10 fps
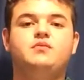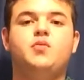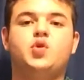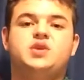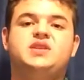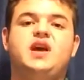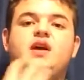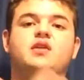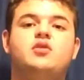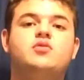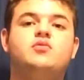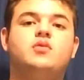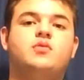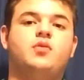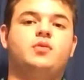more say in
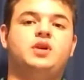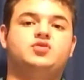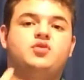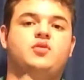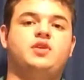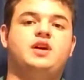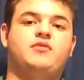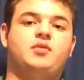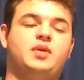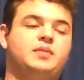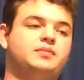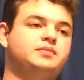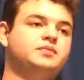who will control the government.